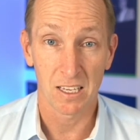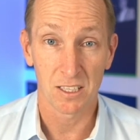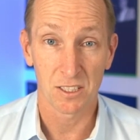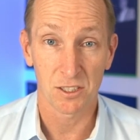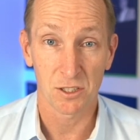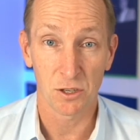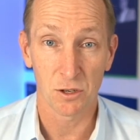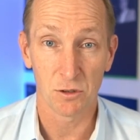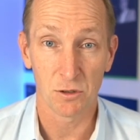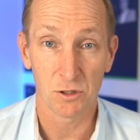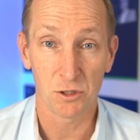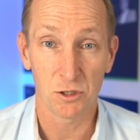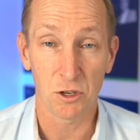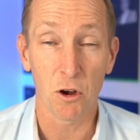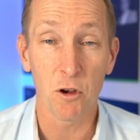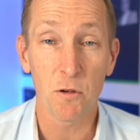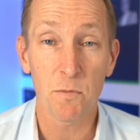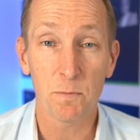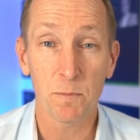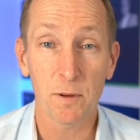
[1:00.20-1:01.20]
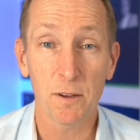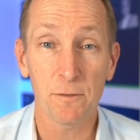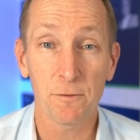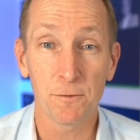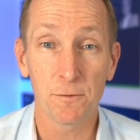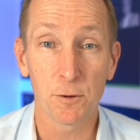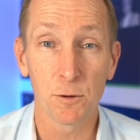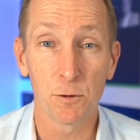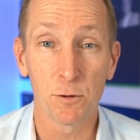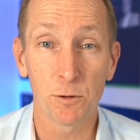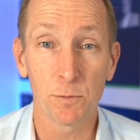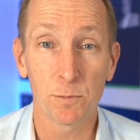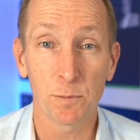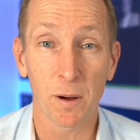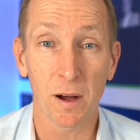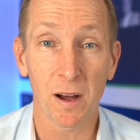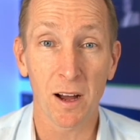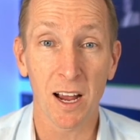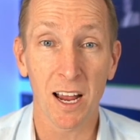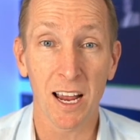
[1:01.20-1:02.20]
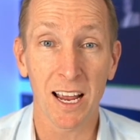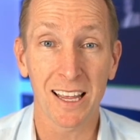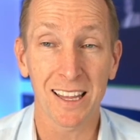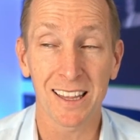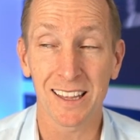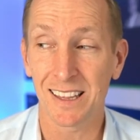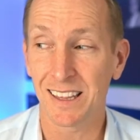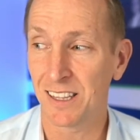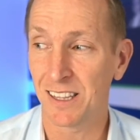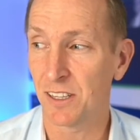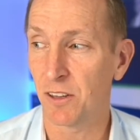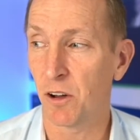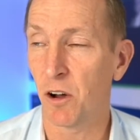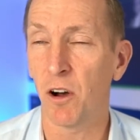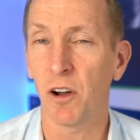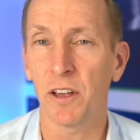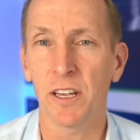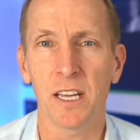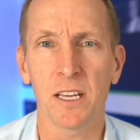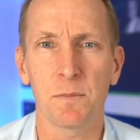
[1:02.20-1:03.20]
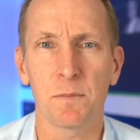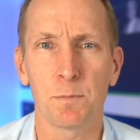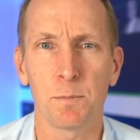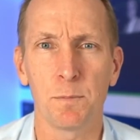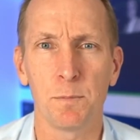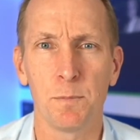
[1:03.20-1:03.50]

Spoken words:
So don't be fooled by, oh yeah,